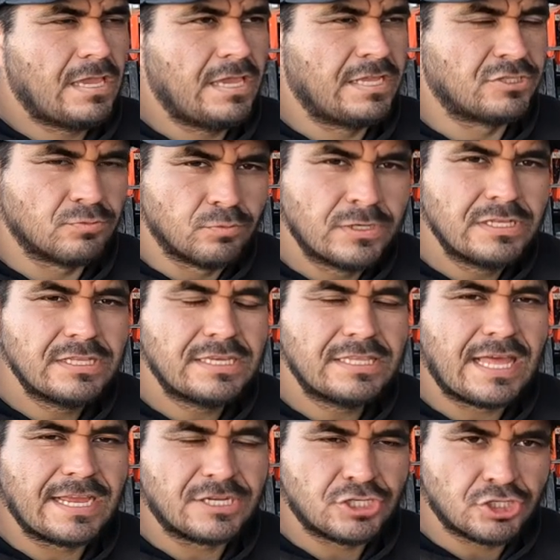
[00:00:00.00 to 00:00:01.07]
it's really
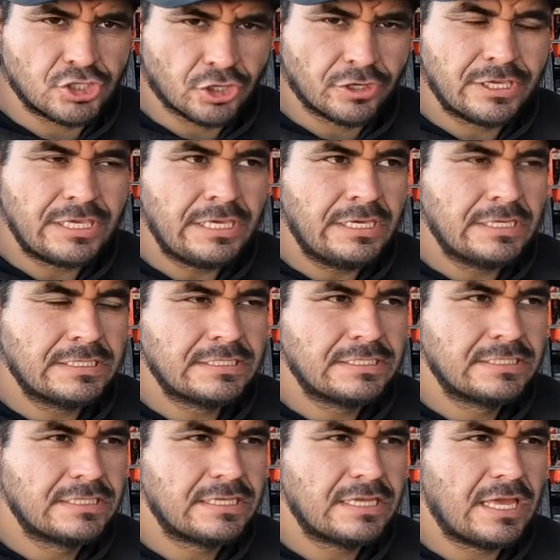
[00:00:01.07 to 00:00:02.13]
like jerky
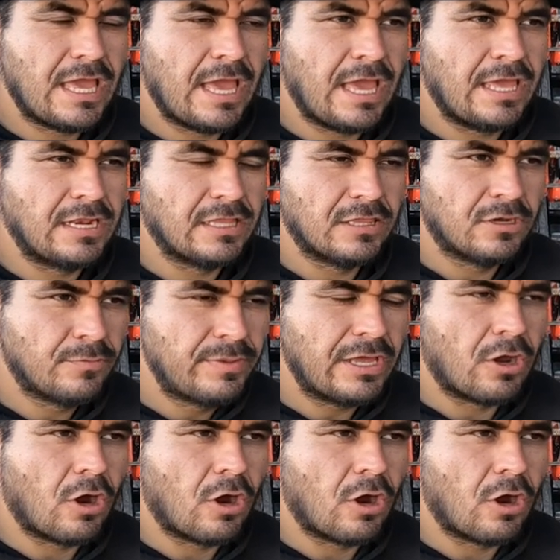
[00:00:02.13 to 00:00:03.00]
and a little bit